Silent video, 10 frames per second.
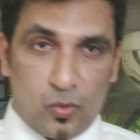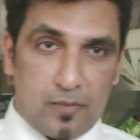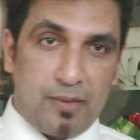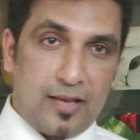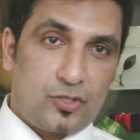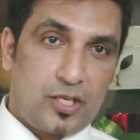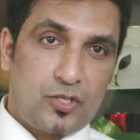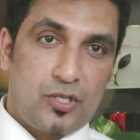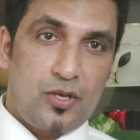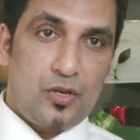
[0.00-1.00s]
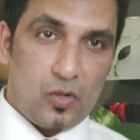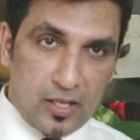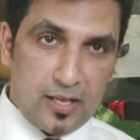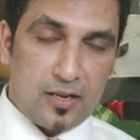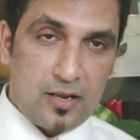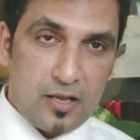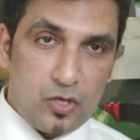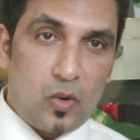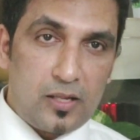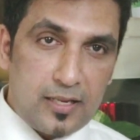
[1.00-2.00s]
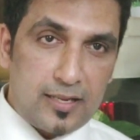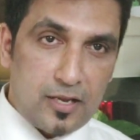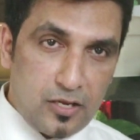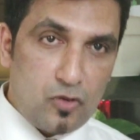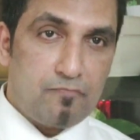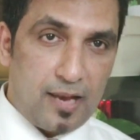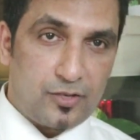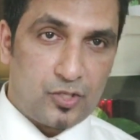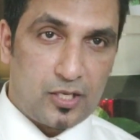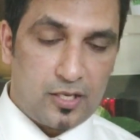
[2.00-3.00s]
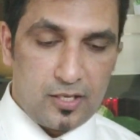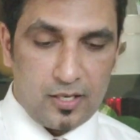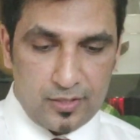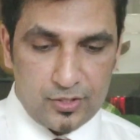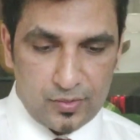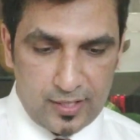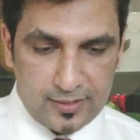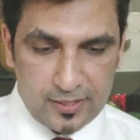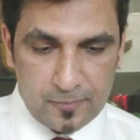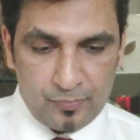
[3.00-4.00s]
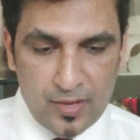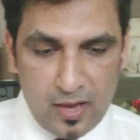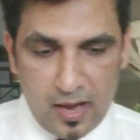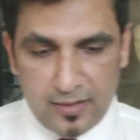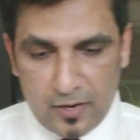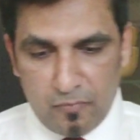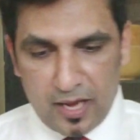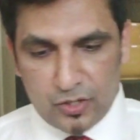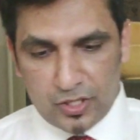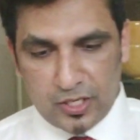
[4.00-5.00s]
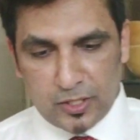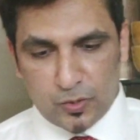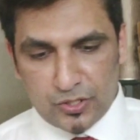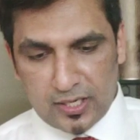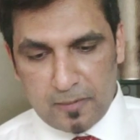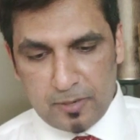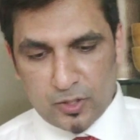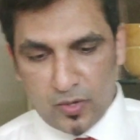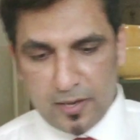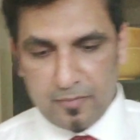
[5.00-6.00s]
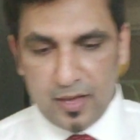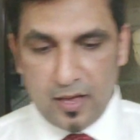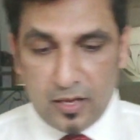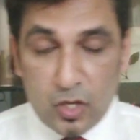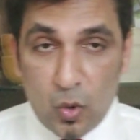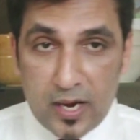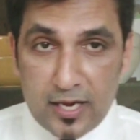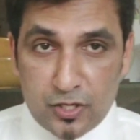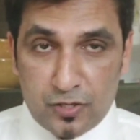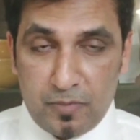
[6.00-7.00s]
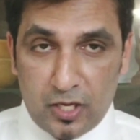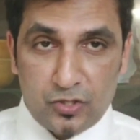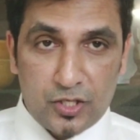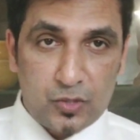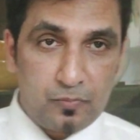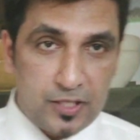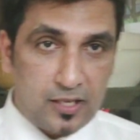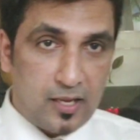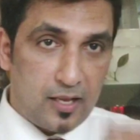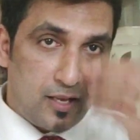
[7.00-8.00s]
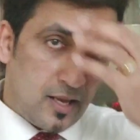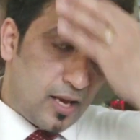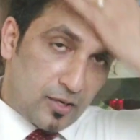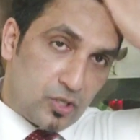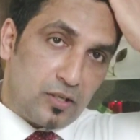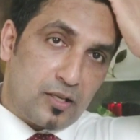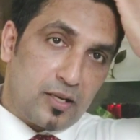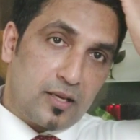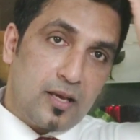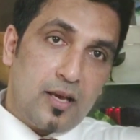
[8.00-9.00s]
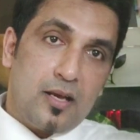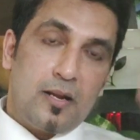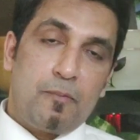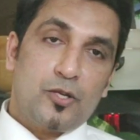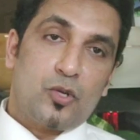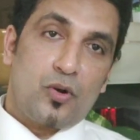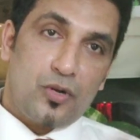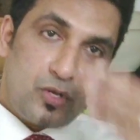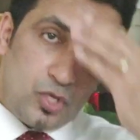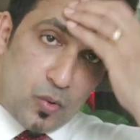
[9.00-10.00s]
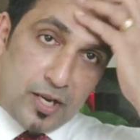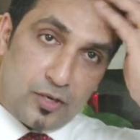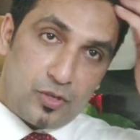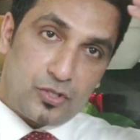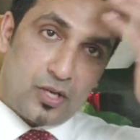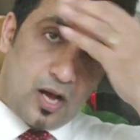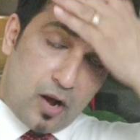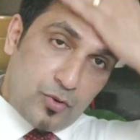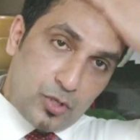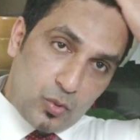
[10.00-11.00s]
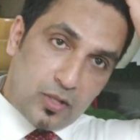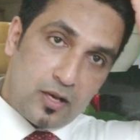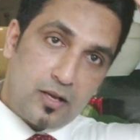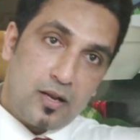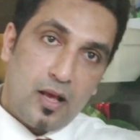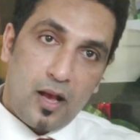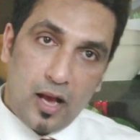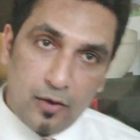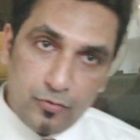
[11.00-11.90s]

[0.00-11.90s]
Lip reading: basics. You are learning a new basic. So that's it. And that makes it interesting, depends on your interest, because this particular accent learning depends on your interest, how you learn, how